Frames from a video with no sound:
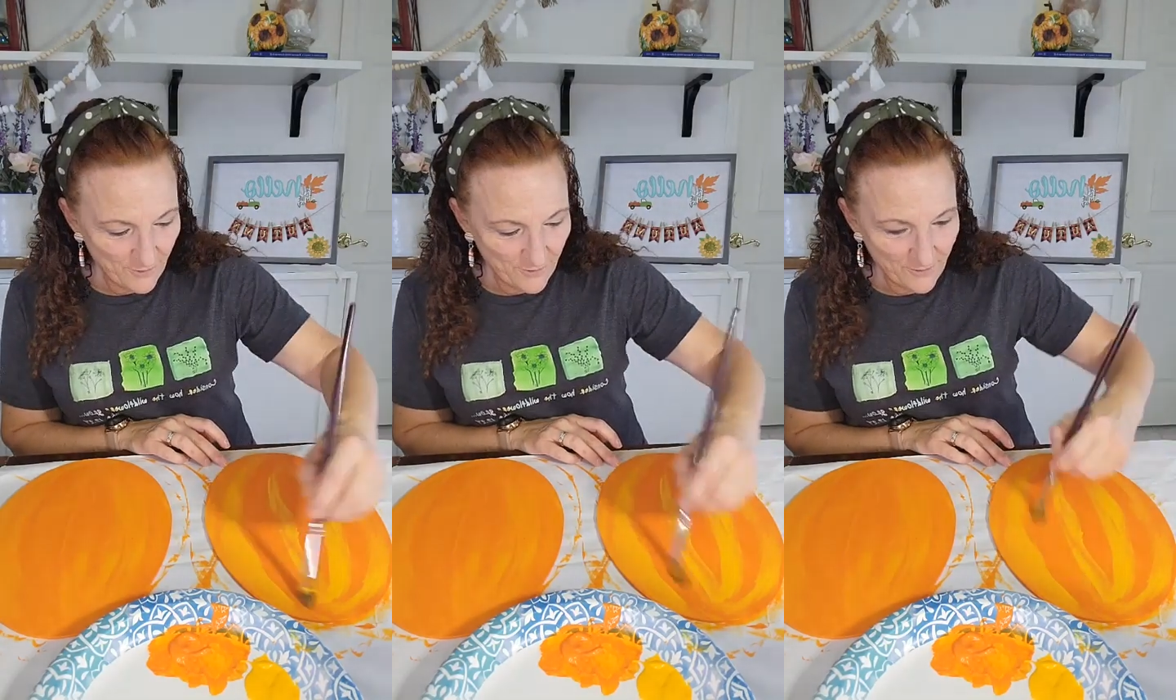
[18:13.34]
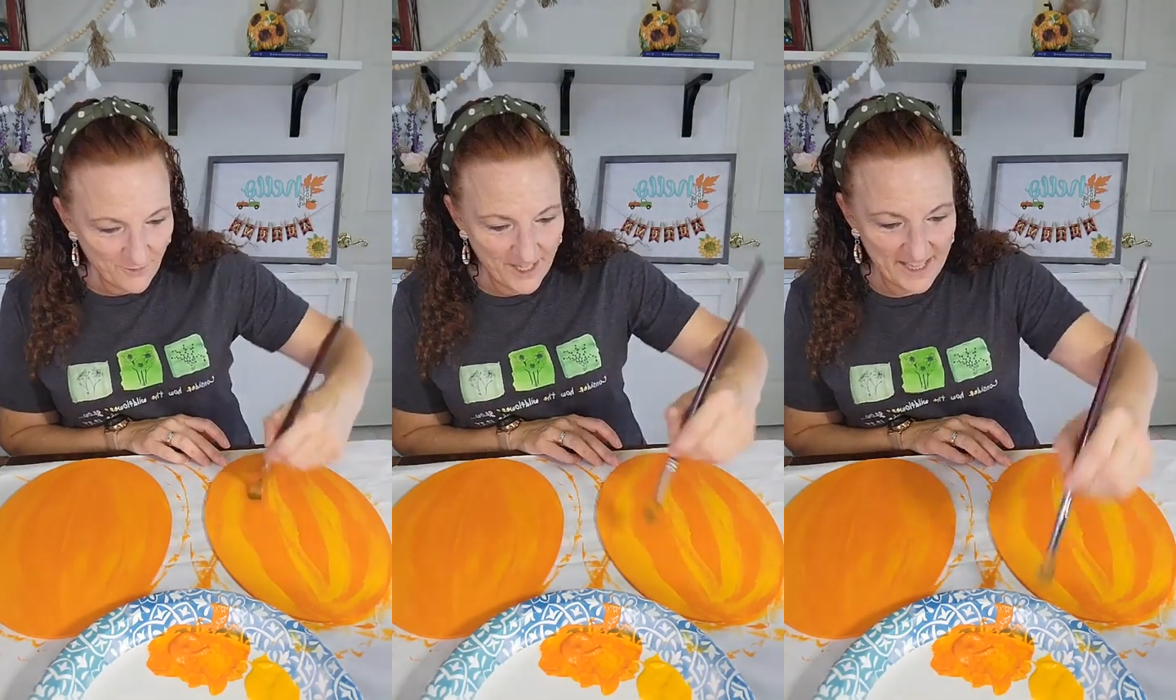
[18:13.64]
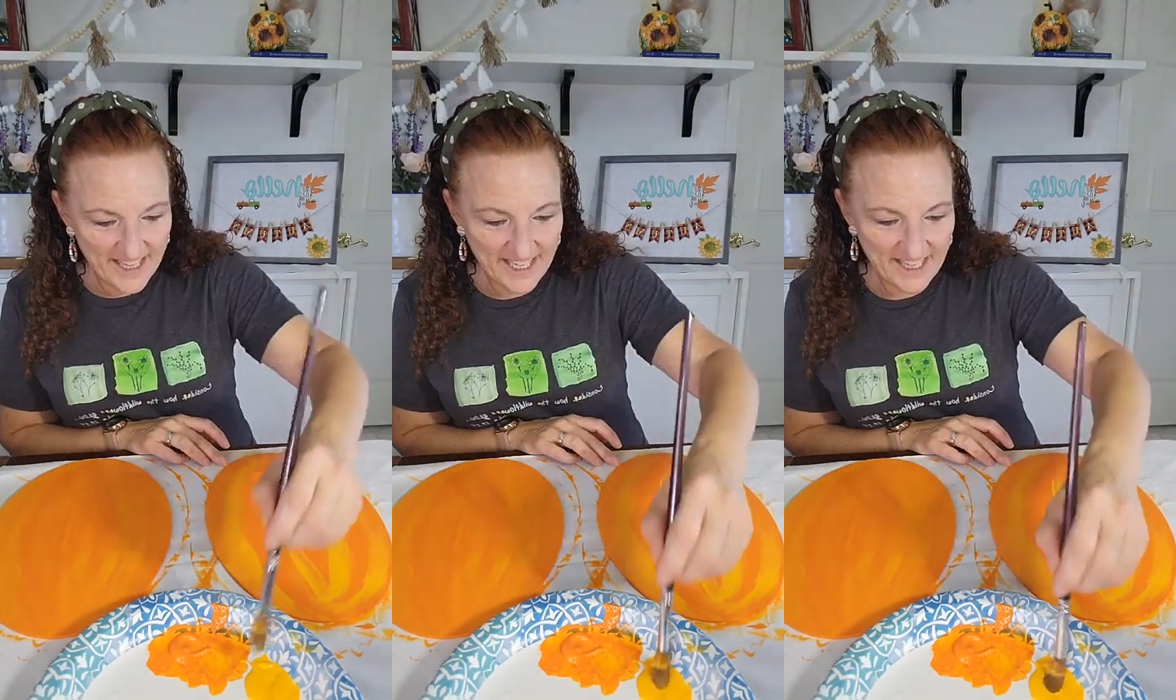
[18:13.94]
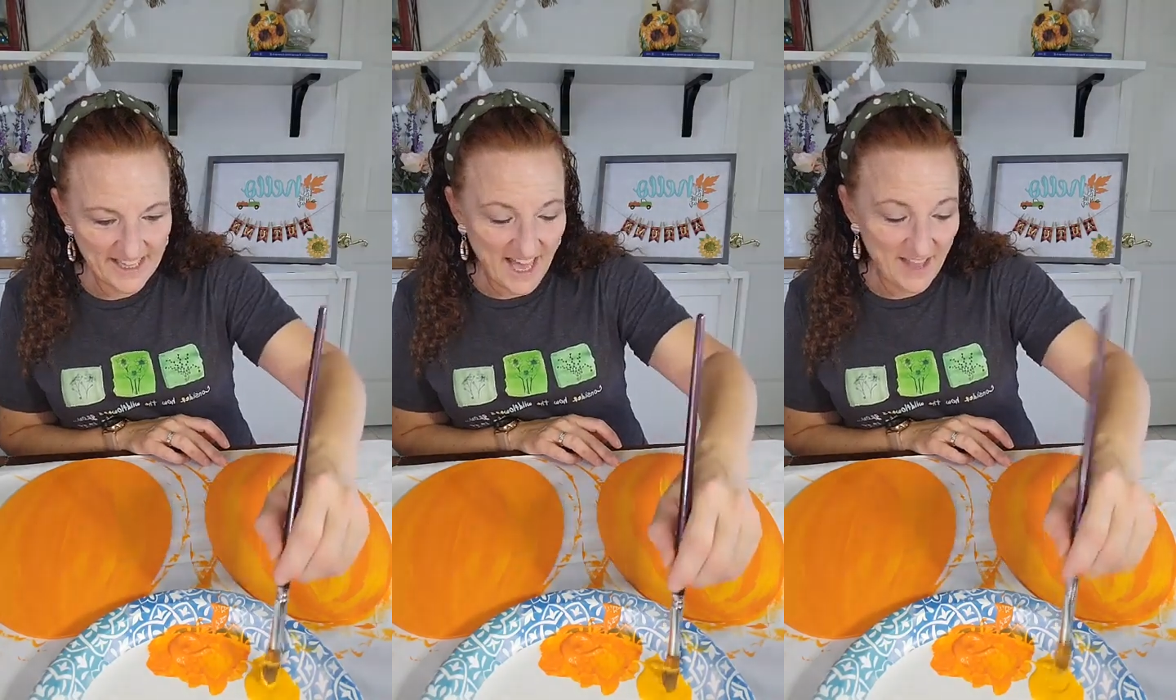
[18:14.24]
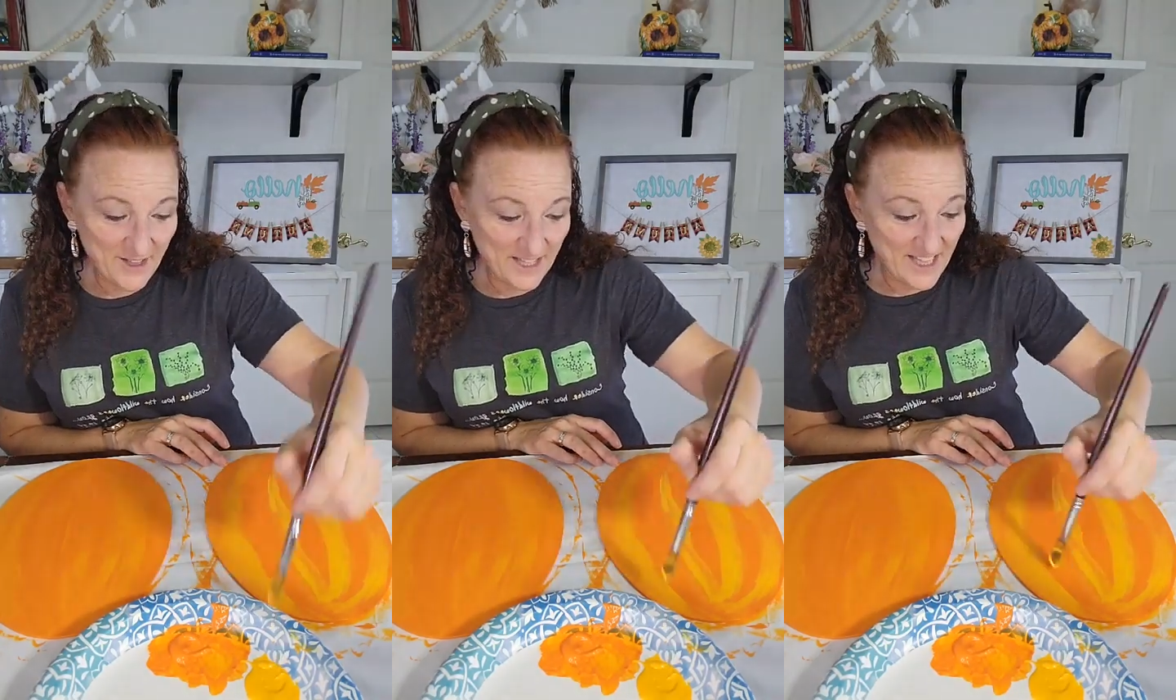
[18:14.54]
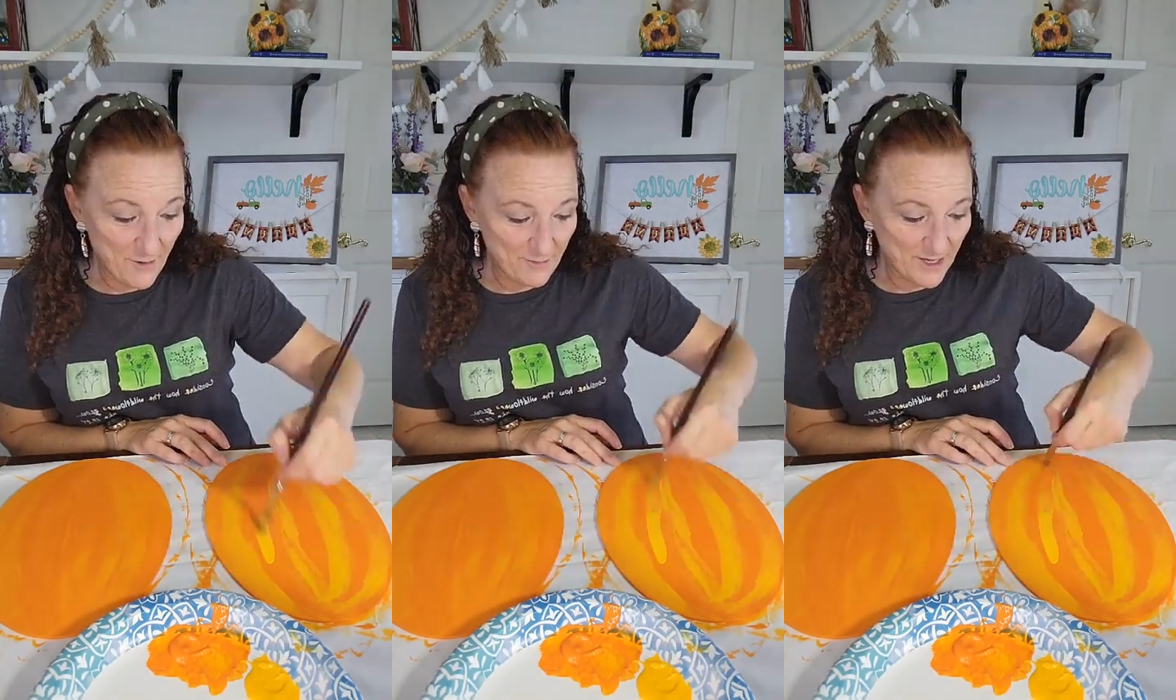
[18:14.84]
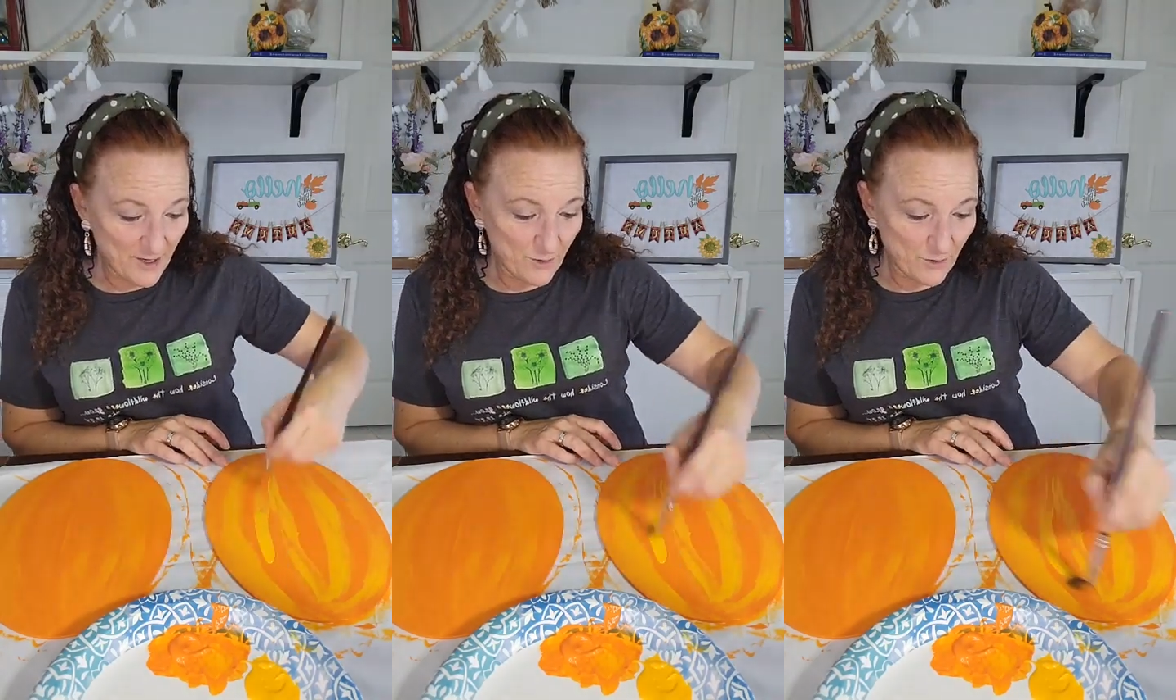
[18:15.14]
What do you think? I think that would be a
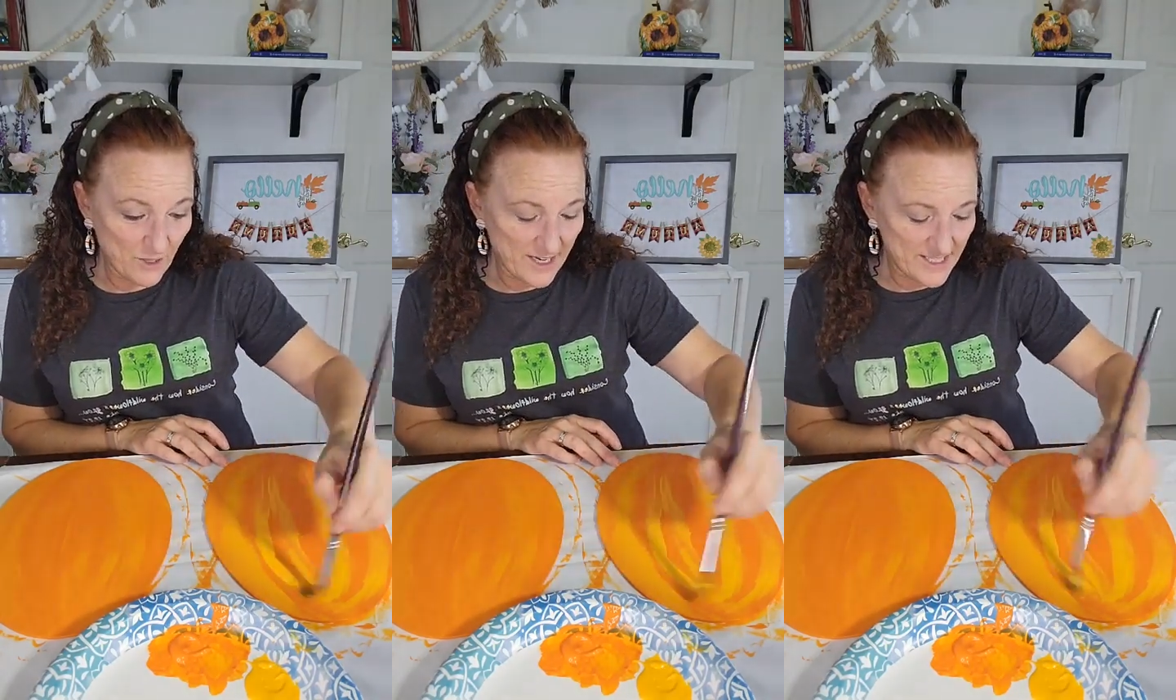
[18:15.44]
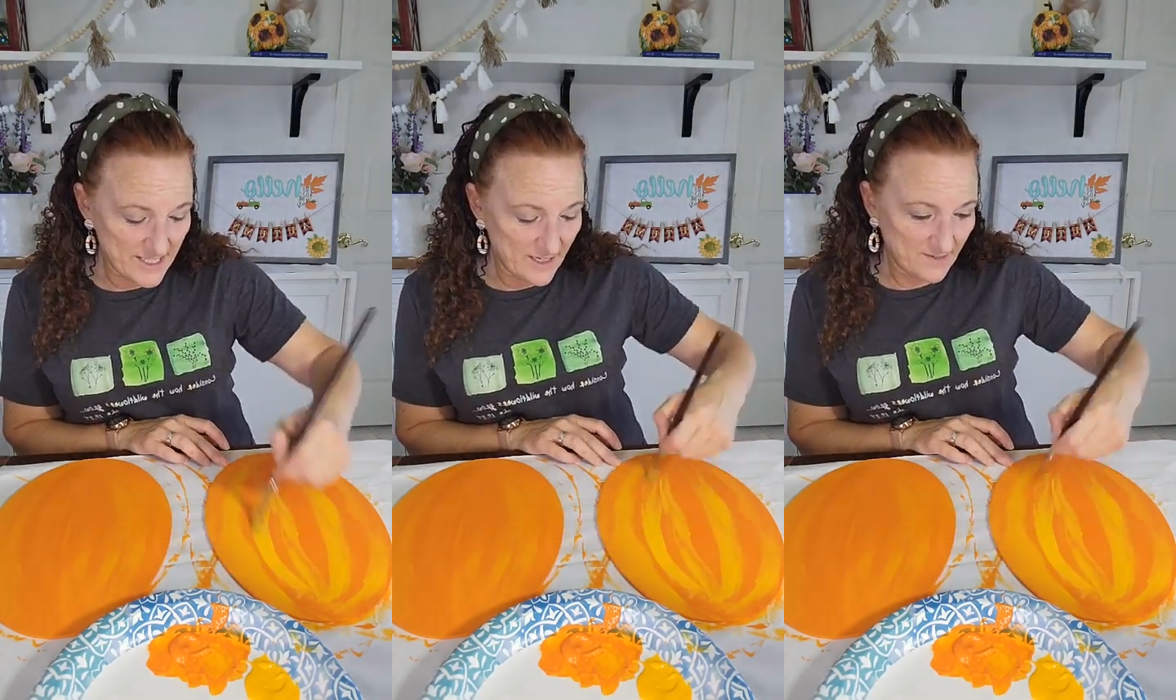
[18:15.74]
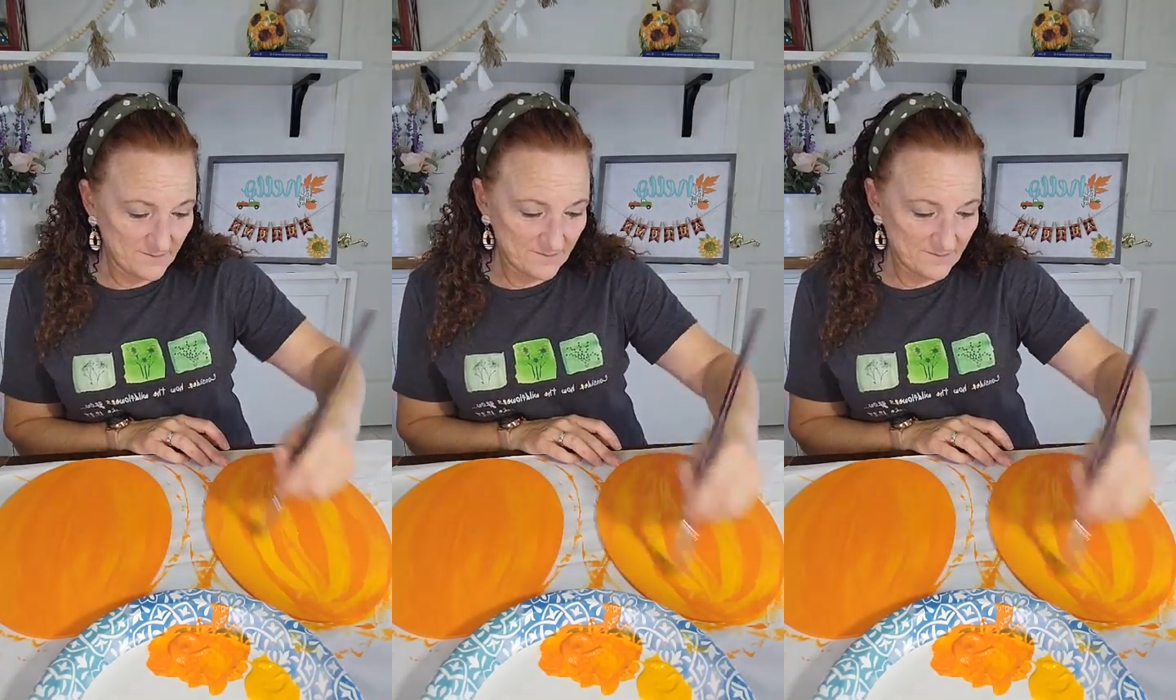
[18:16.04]
cool idea.